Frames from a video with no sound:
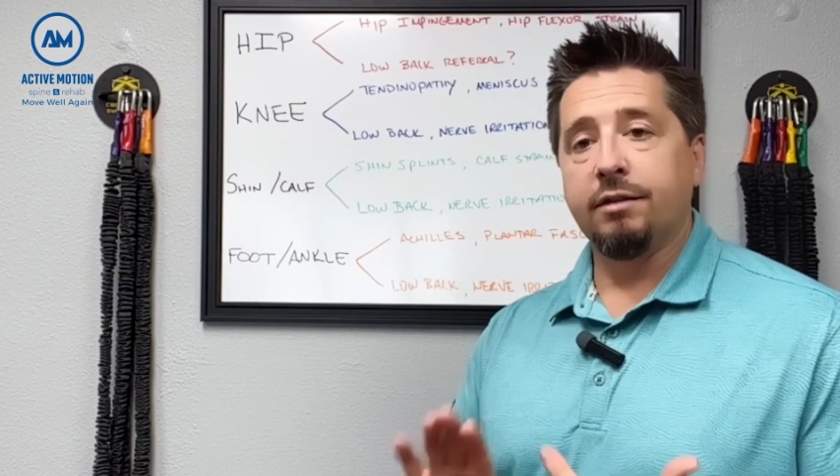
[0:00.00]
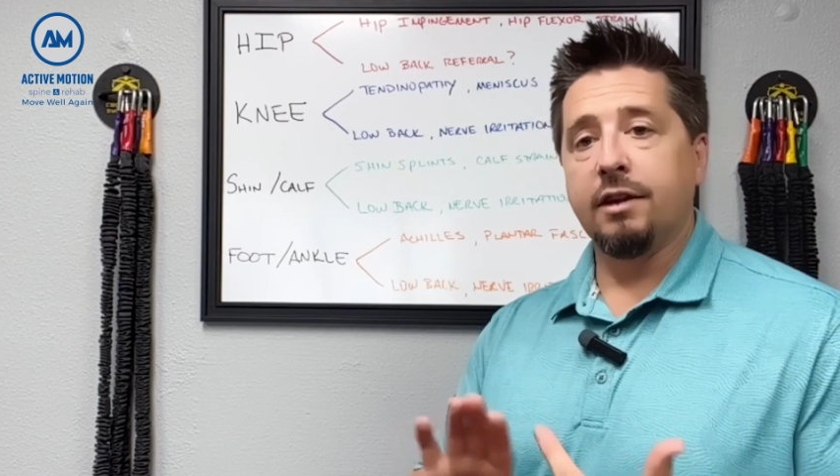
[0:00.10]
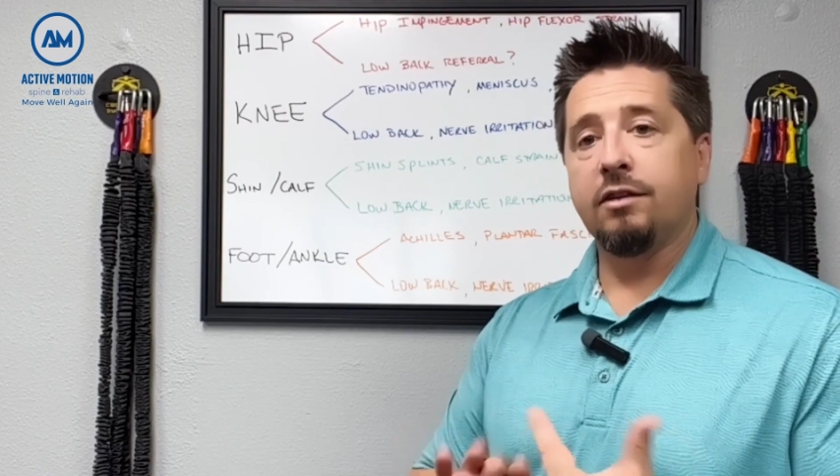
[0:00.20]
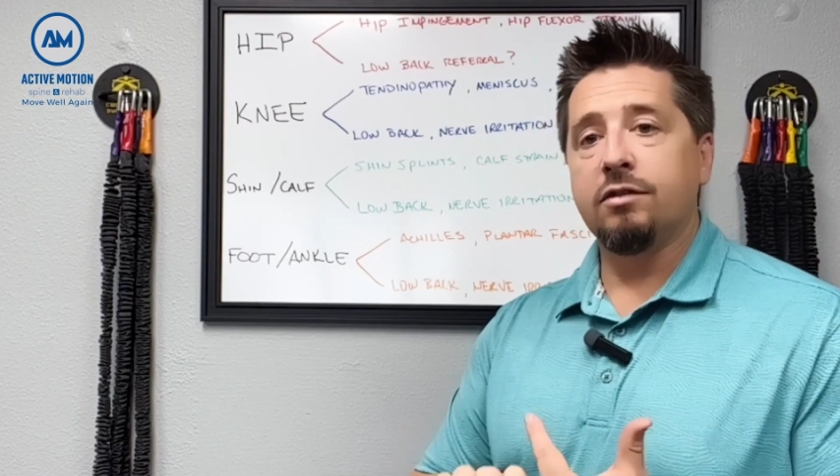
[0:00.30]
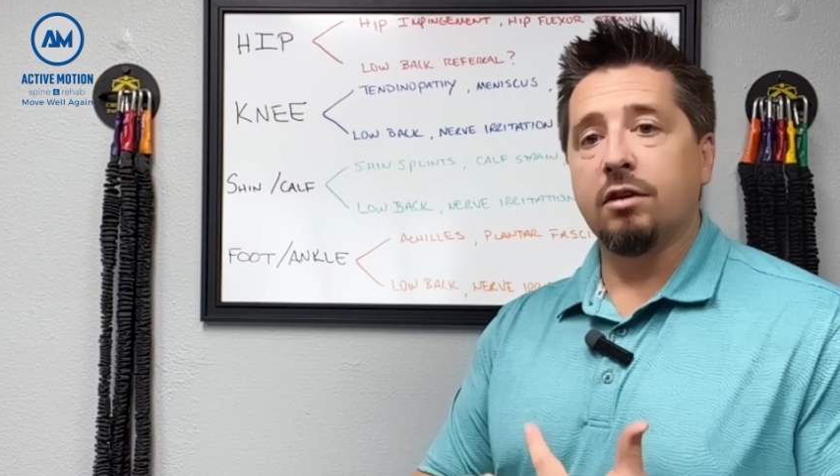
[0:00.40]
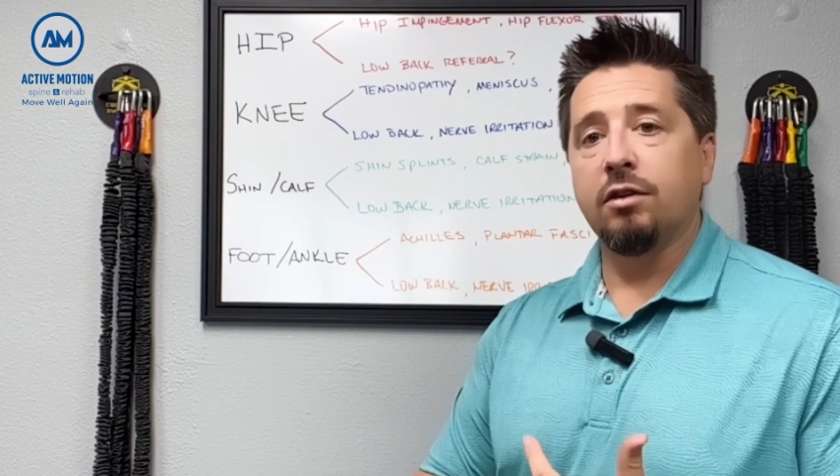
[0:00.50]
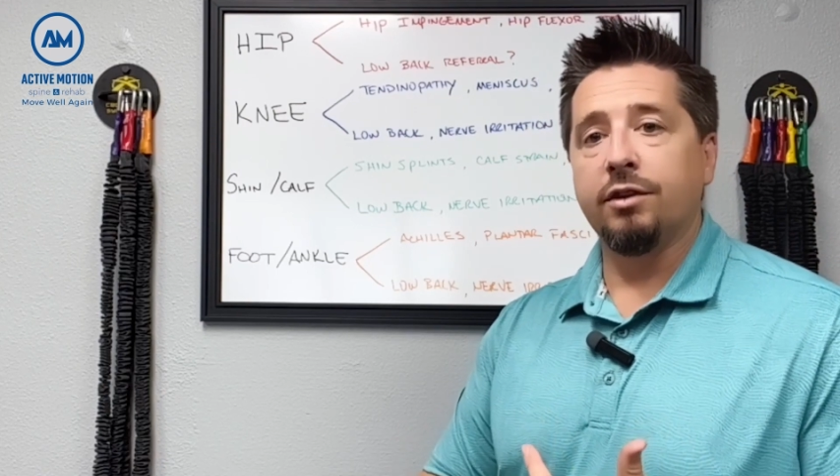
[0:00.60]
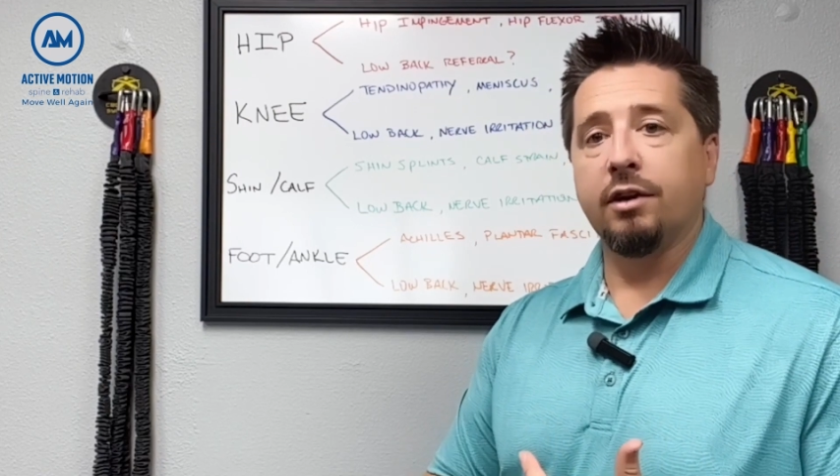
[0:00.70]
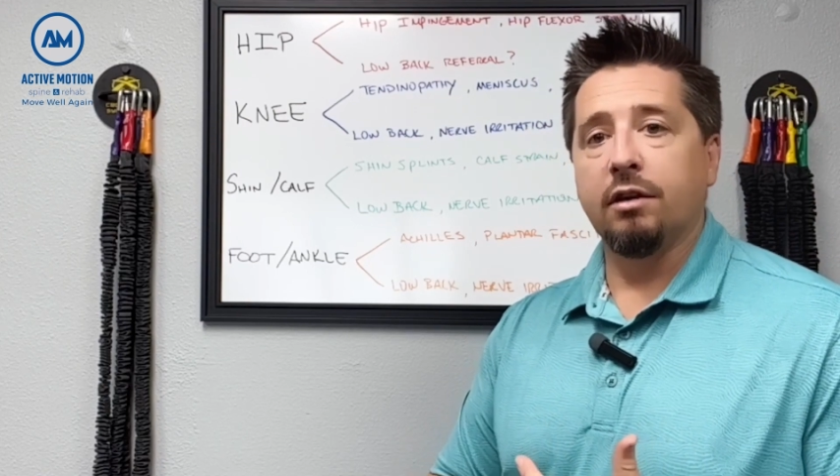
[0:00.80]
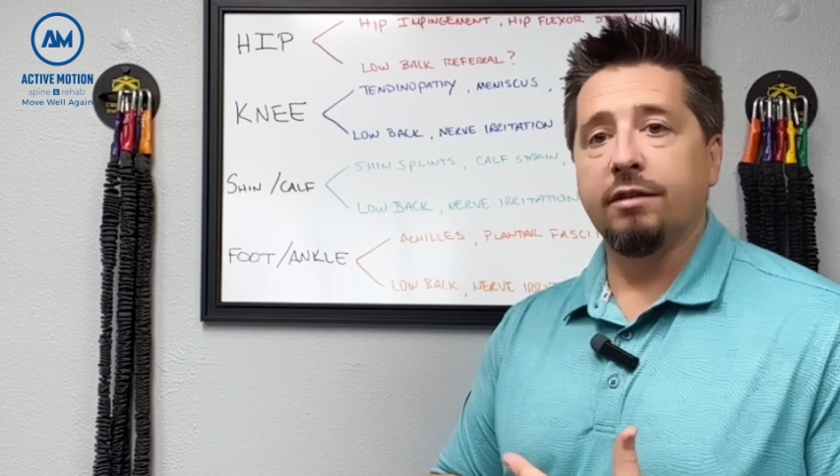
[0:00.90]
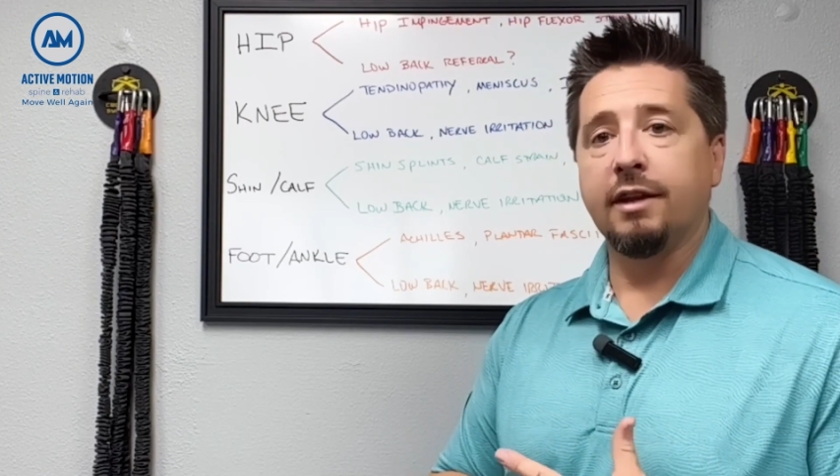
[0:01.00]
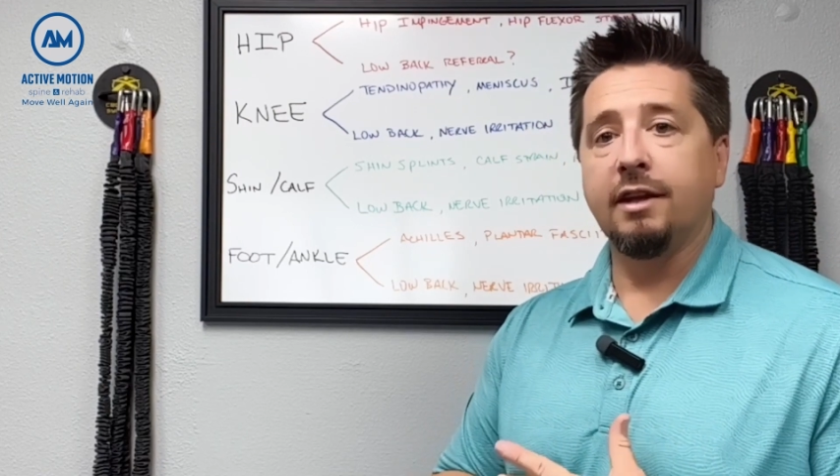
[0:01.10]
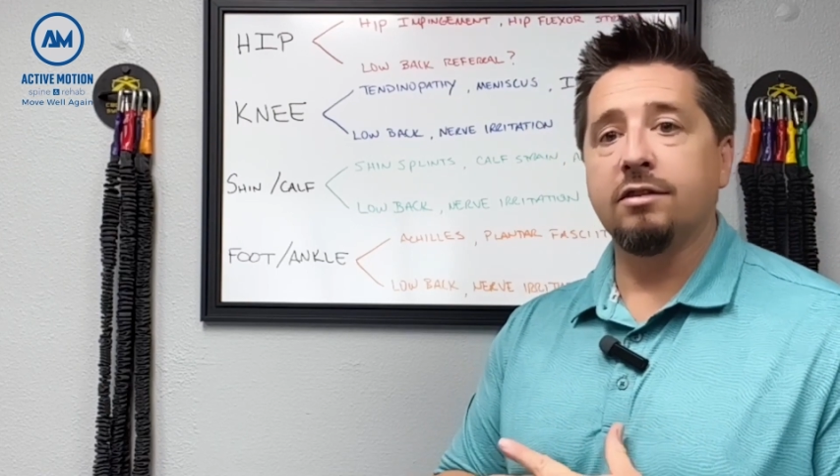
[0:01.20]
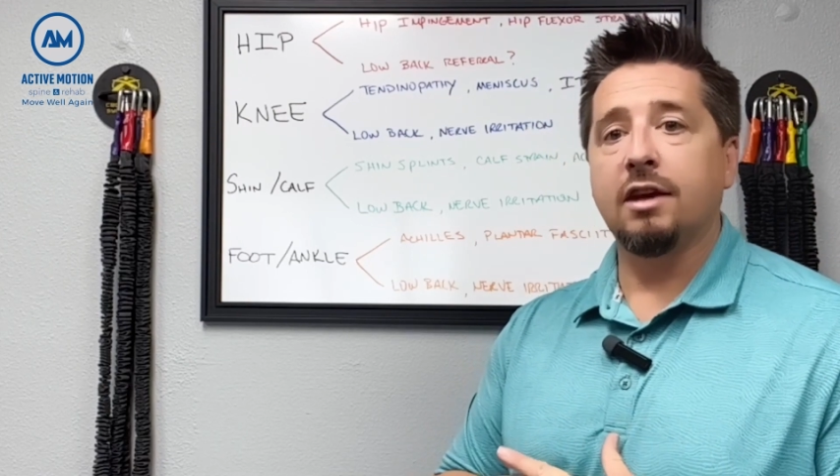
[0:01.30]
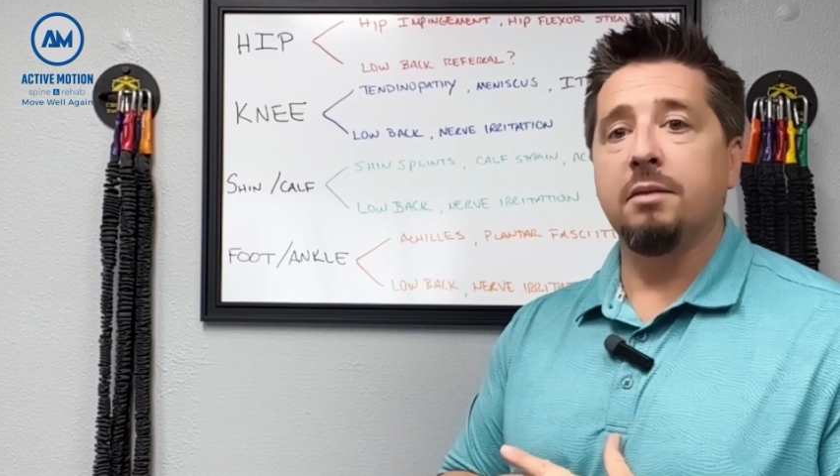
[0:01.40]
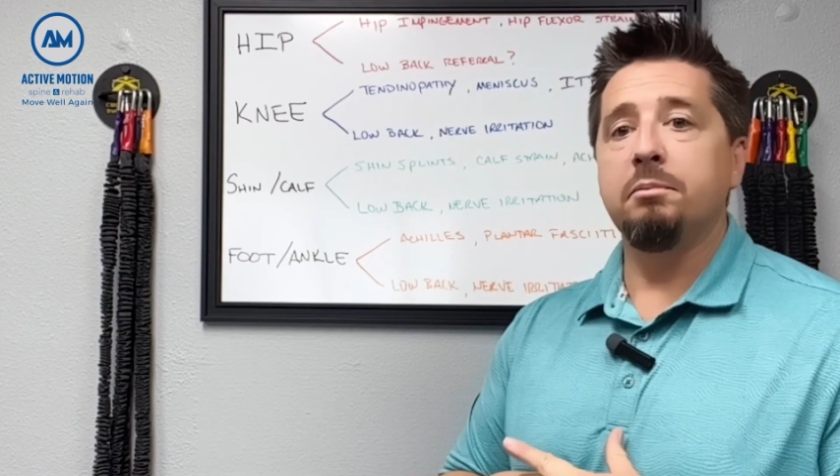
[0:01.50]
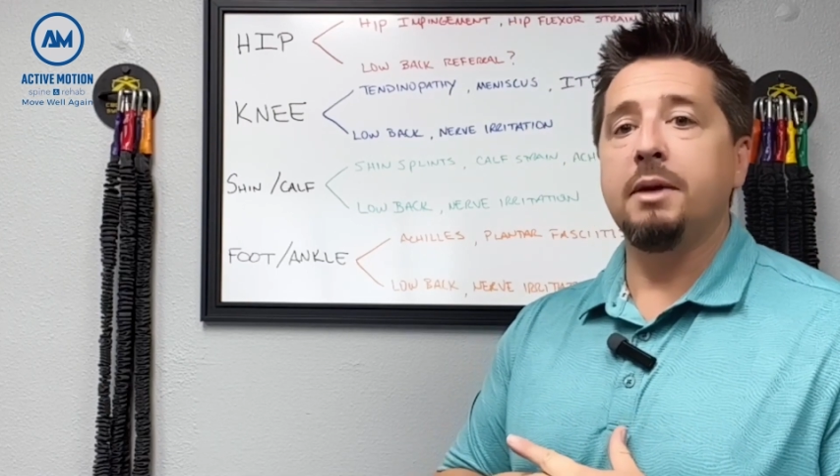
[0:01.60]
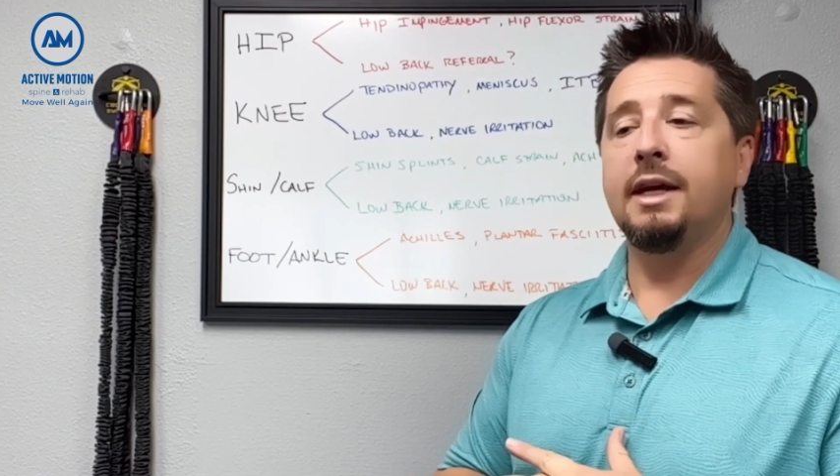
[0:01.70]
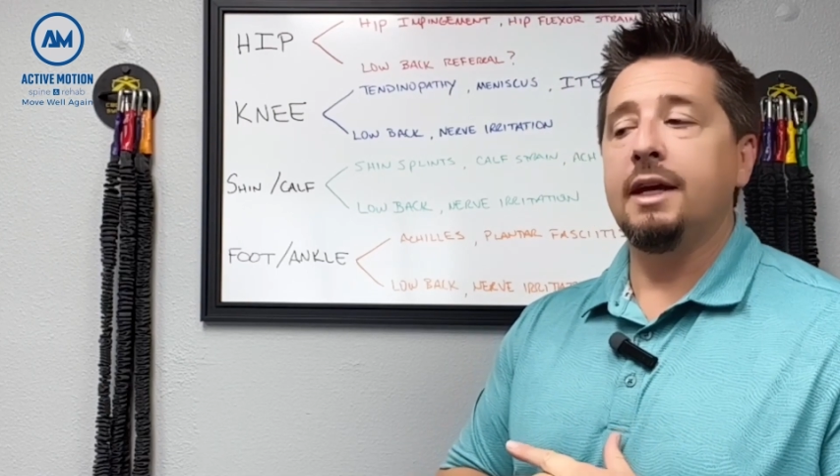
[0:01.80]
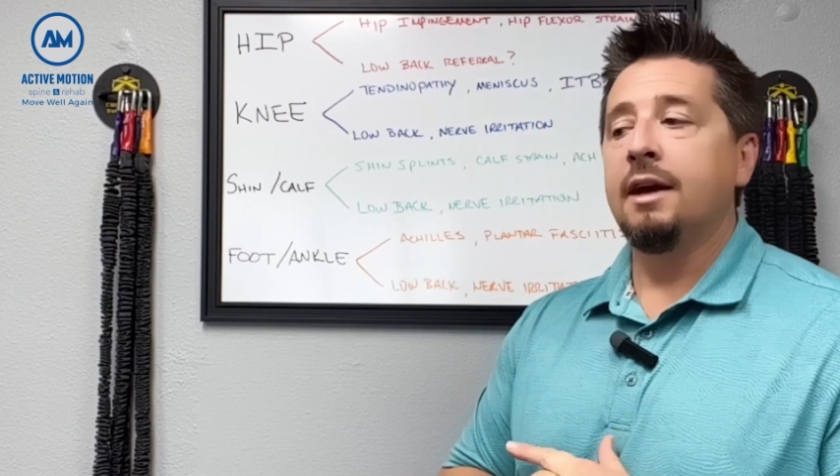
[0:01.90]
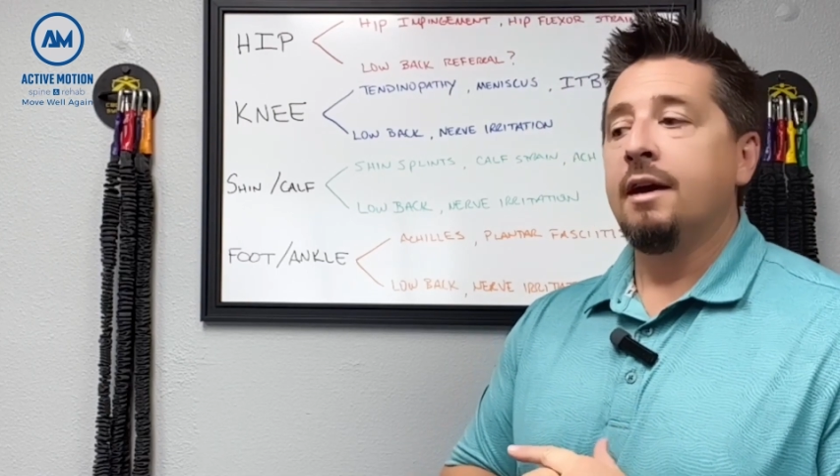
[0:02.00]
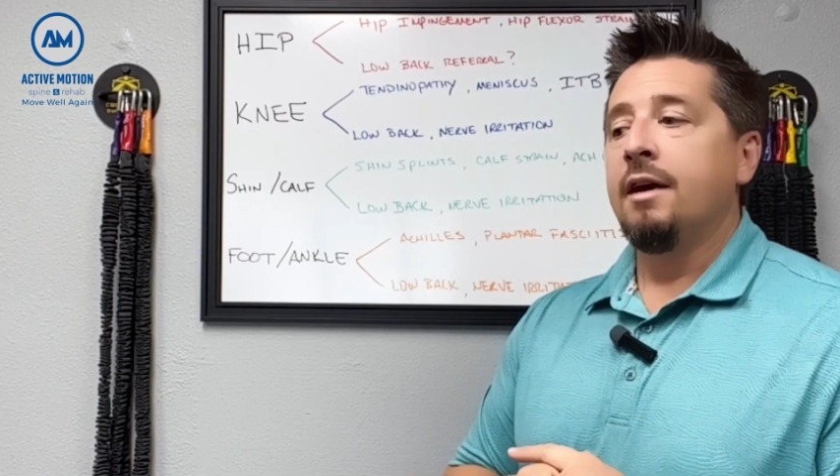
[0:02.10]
and the sural nerve, and these can be